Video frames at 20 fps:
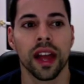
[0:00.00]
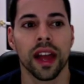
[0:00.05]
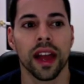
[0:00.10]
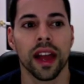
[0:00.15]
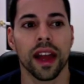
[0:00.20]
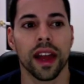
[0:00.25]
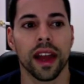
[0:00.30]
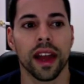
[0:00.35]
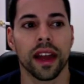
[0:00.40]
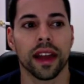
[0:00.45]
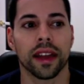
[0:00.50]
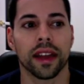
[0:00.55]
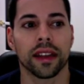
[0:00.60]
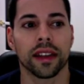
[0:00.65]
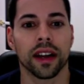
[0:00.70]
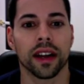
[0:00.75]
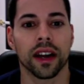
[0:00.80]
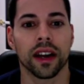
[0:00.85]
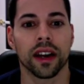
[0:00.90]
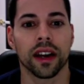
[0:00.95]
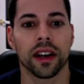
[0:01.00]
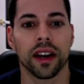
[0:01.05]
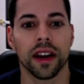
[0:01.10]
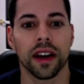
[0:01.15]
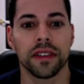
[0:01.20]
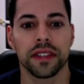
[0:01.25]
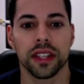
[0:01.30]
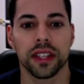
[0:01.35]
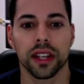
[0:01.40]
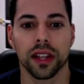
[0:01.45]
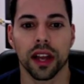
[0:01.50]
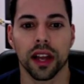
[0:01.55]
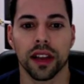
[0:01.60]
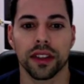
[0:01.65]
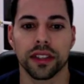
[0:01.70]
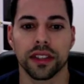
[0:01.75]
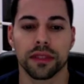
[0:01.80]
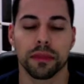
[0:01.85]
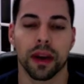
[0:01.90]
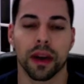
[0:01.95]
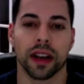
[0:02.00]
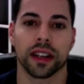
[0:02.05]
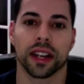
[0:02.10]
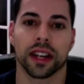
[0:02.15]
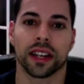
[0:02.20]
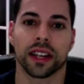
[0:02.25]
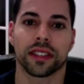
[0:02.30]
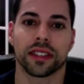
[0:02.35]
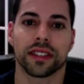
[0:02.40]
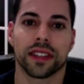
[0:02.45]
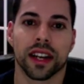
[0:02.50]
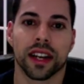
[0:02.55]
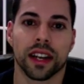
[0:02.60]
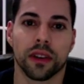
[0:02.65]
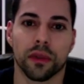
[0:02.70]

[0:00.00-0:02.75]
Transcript: And I've seen a lot of these Mocknecks kind of